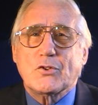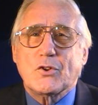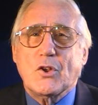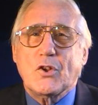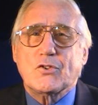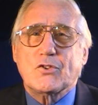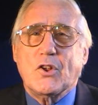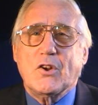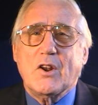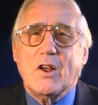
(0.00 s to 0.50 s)

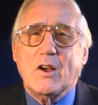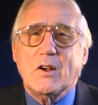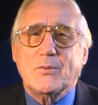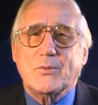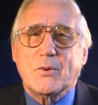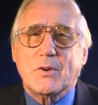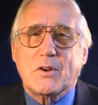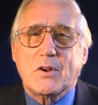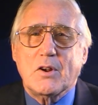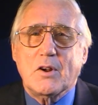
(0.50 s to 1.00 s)
is an
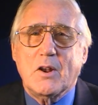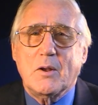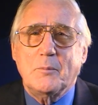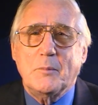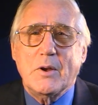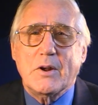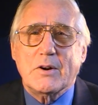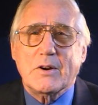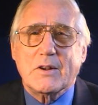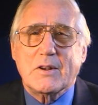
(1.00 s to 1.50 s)
African
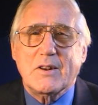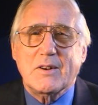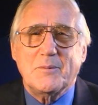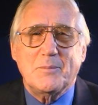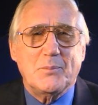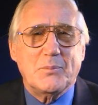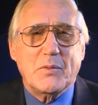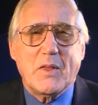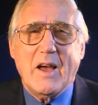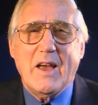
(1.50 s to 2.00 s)
American?
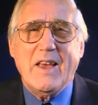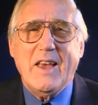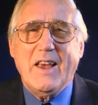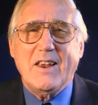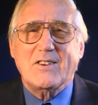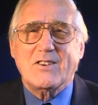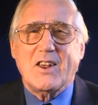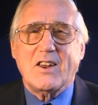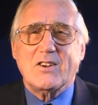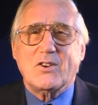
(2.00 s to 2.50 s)
I
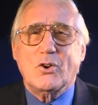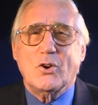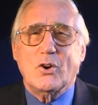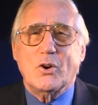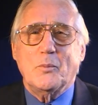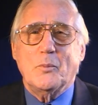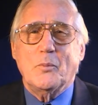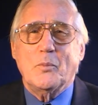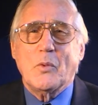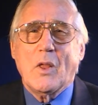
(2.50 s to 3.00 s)
hate that
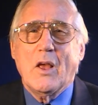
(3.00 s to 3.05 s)
term.